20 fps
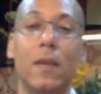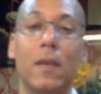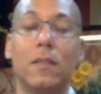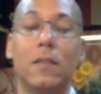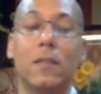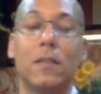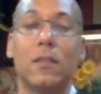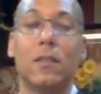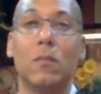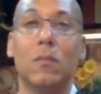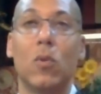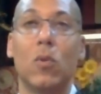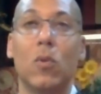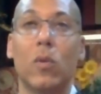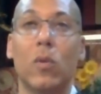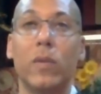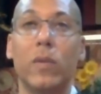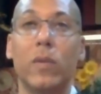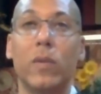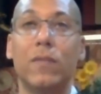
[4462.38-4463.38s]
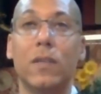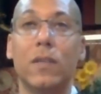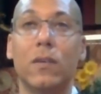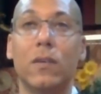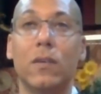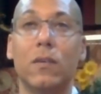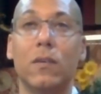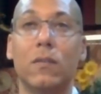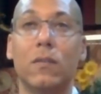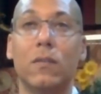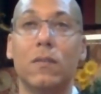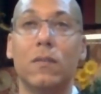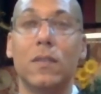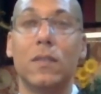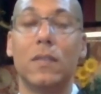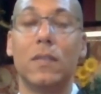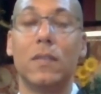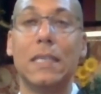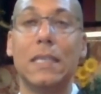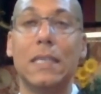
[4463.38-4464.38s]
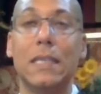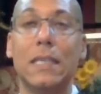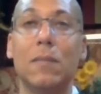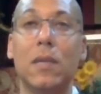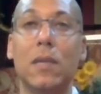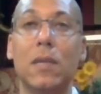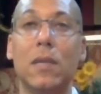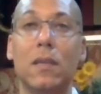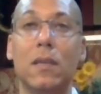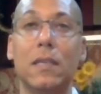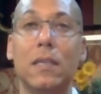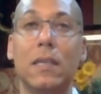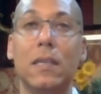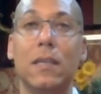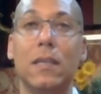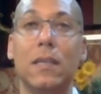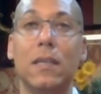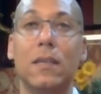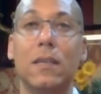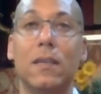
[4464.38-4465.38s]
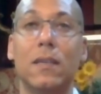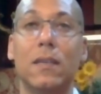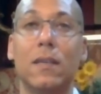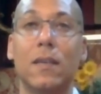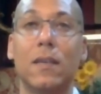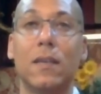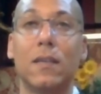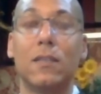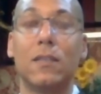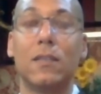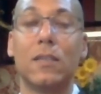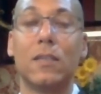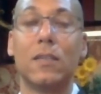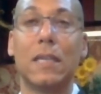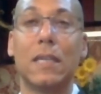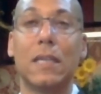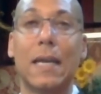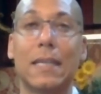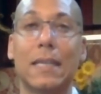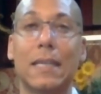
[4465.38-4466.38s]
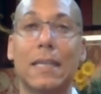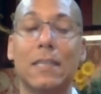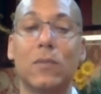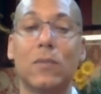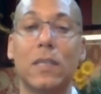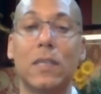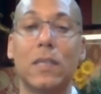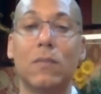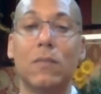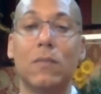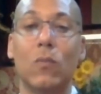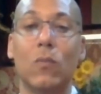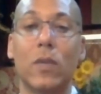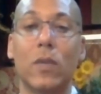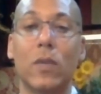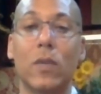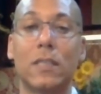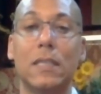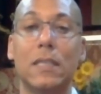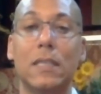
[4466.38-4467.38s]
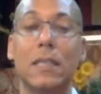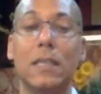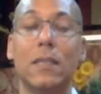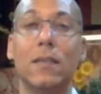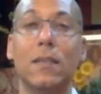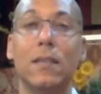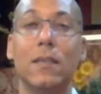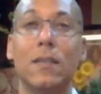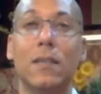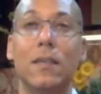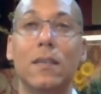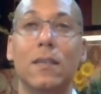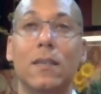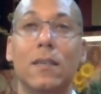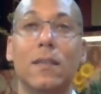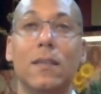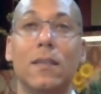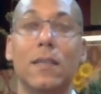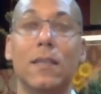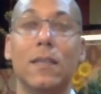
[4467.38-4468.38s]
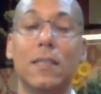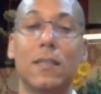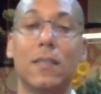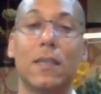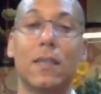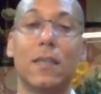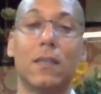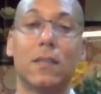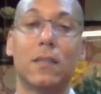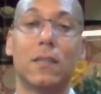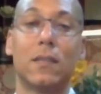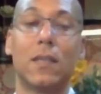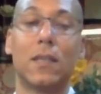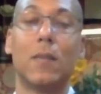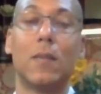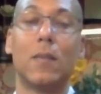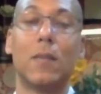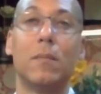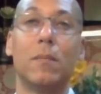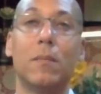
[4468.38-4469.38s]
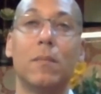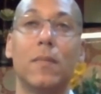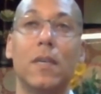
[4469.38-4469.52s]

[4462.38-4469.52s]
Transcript: So the more we feel, the inability to connect as we once did, these things come up.